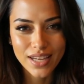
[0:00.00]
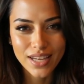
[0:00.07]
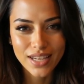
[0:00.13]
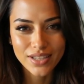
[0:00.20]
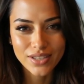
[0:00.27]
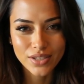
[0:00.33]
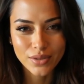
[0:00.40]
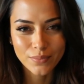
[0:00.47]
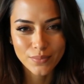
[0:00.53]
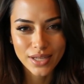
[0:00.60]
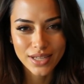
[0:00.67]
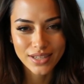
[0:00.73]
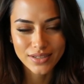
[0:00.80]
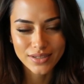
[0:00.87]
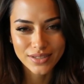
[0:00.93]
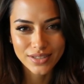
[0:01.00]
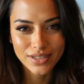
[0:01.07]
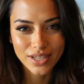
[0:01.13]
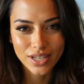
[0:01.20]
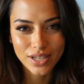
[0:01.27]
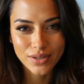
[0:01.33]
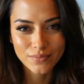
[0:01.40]
It could be
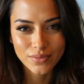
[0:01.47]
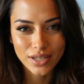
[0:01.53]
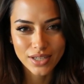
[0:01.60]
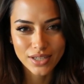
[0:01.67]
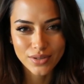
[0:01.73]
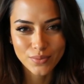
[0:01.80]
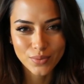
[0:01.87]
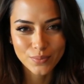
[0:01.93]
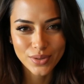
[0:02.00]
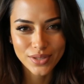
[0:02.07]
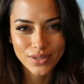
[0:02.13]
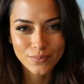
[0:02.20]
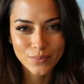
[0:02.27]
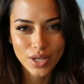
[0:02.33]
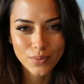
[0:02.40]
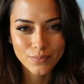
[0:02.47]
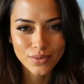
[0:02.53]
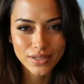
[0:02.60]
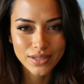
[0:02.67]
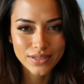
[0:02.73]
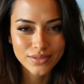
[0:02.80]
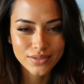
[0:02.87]
fitness for busy
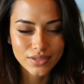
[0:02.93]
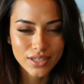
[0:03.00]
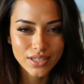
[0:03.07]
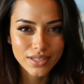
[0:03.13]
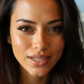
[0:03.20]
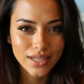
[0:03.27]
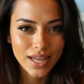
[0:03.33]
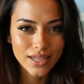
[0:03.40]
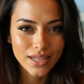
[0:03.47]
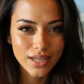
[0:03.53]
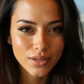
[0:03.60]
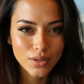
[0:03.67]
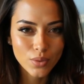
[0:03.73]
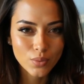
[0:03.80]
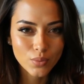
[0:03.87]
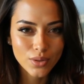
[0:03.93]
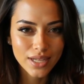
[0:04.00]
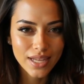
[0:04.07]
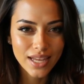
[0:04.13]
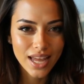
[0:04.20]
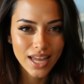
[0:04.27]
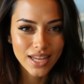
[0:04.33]
moms, side hustles with
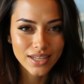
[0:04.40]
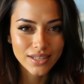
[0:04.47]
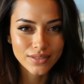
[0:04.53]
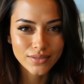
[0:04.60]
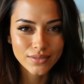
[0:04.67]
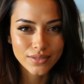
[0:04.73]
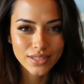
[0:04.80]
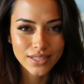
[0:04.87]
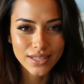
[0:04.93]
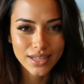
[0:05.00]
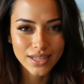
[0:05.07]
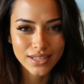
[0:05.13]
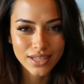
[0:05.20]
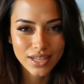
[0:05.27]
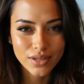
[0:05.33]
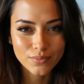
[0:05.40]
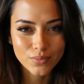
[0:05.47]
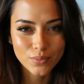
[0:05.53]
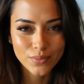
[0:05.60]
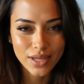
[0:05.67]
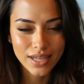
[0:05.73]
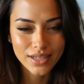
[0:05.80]
AI, skincare
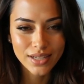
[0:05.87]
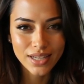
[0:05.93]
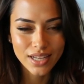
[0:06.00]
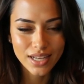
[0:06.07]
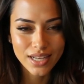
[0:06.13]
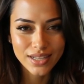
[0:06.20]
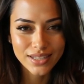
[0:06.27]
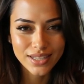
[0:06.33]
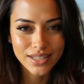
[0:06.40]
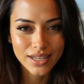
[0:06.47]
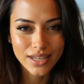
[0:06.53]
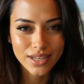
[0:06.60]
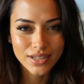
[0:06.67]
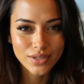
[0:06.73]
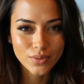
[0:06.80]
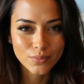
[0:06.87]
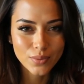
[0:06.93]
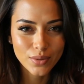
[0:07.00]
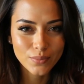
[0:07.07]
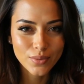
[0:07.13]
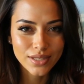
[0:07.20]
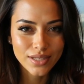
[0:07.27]
for men. The key is to be
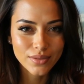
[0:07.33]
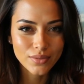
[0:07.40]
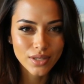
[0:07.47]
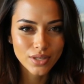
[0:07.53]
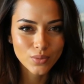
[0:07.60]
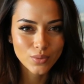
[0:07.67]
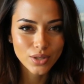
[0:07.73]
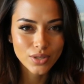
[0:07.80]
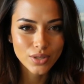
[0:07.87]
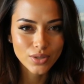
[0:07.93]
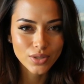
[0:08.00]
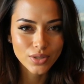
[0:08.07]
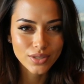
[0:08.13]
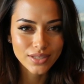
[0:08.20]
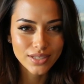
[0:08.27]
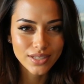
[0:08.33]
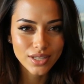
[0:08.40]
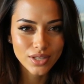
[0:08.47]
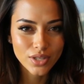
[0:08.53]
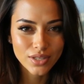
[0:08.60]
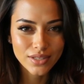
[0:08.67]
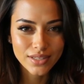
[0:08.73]
specific. Riches are in the
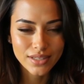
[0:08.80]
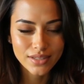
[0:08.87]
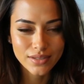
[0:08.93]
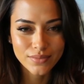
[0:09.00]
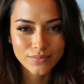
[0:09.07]
niches.